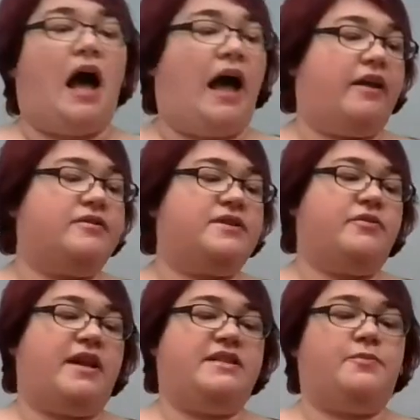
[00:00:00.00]
I also
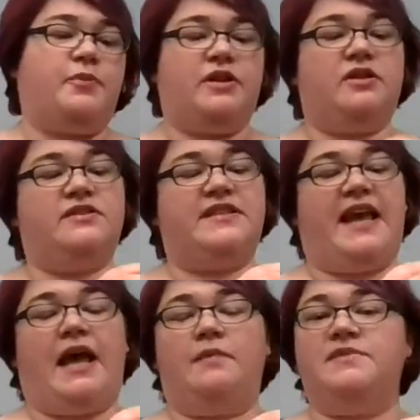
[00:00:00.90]
like to put little
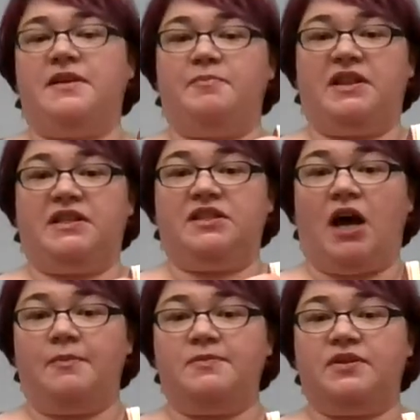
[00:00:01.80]
tabs up at the
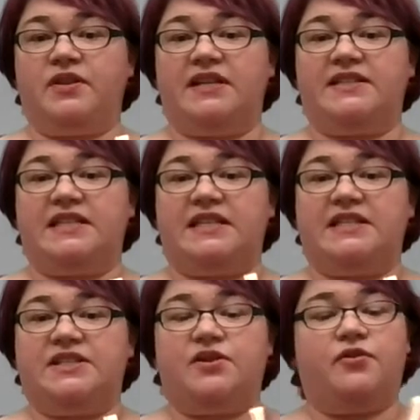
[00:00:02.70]
top so that it's
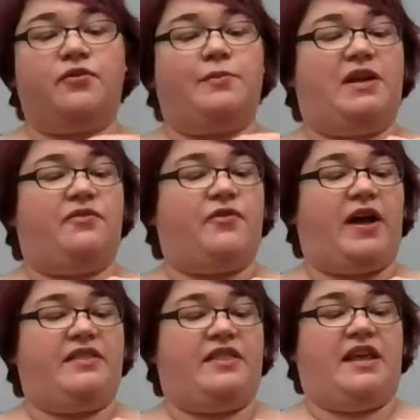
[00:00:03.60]
easier for me to
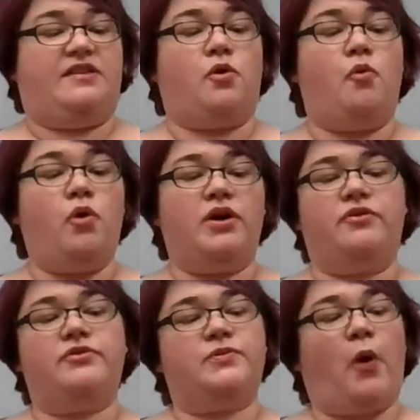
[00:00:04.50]
find things, or
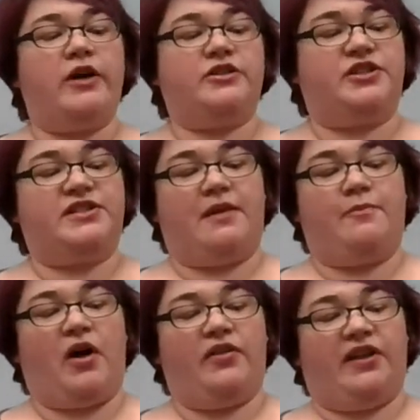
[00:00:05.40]
use washi tape
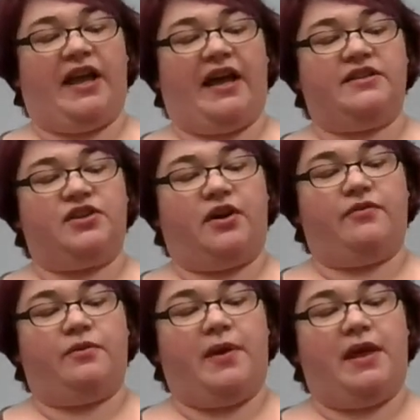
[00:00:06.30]
on the edge
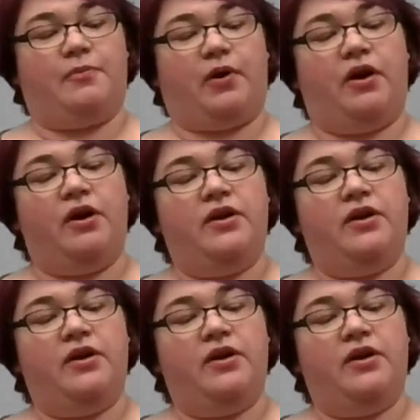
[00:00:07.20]
of the paper.